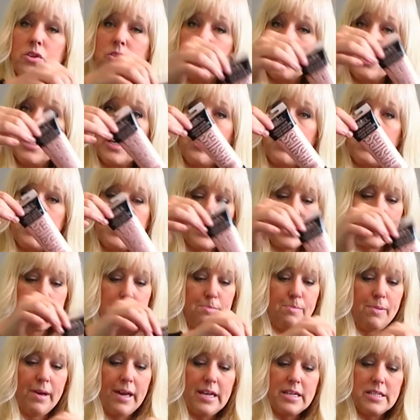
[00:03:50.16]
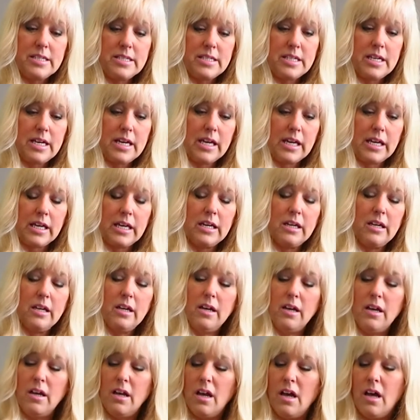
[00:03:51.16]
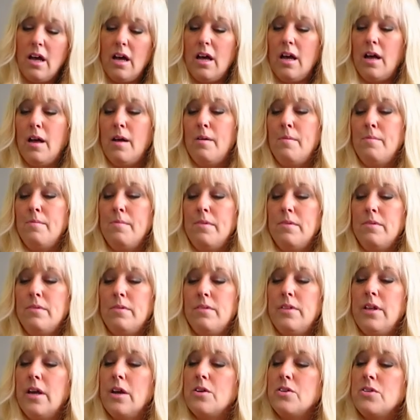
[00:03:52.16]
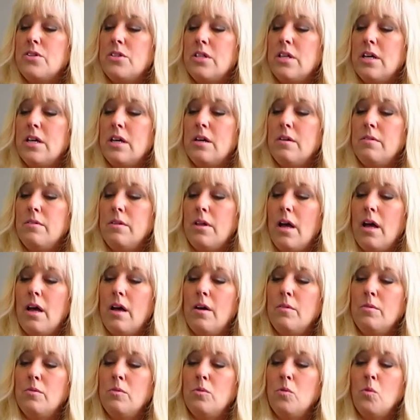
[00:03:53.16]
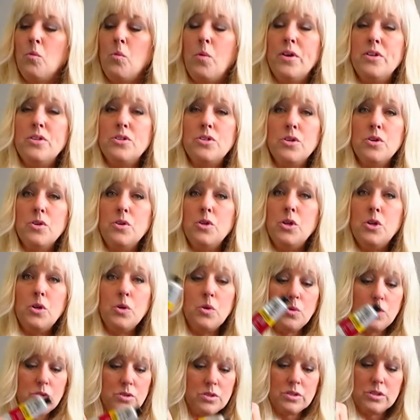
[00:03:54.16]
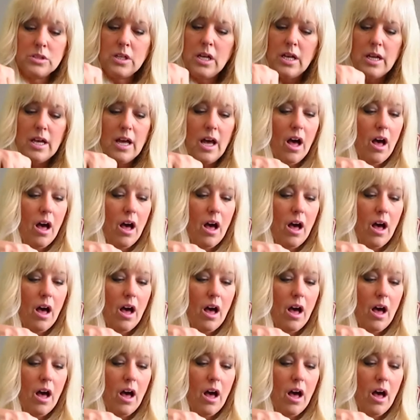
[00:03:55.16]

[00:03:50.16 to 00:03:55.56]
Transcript: There's Liquitex Basic. Uh, there's the uh, Winsor Newton,